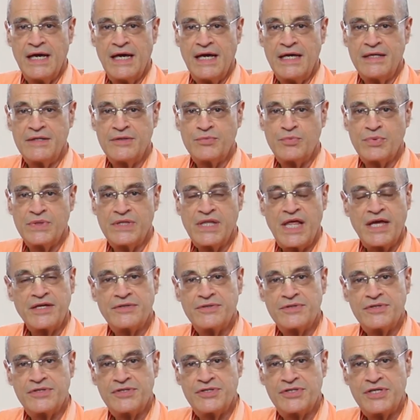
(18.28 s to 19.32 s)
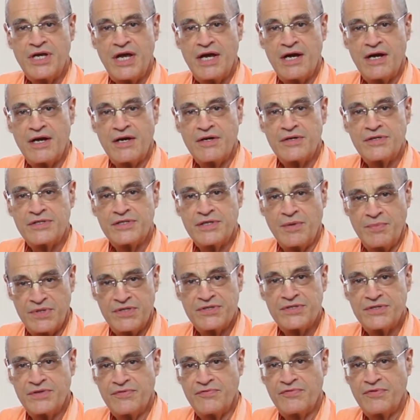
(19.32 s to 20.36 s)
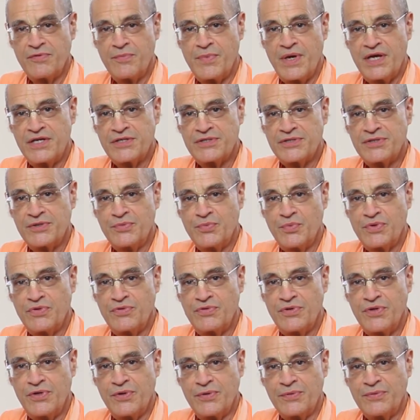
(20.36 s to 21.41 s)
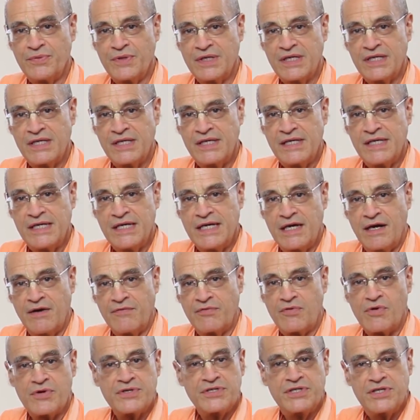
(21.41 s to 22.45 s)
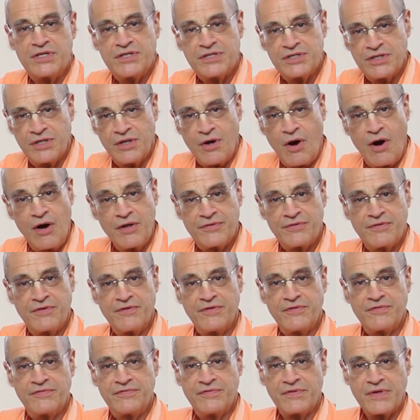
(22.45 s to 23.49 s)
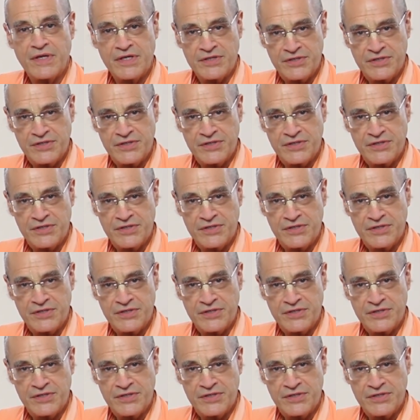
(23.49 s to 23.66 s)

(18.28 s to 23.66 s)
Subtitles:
And we'd like to share some of this information with you. Of course, he is the author of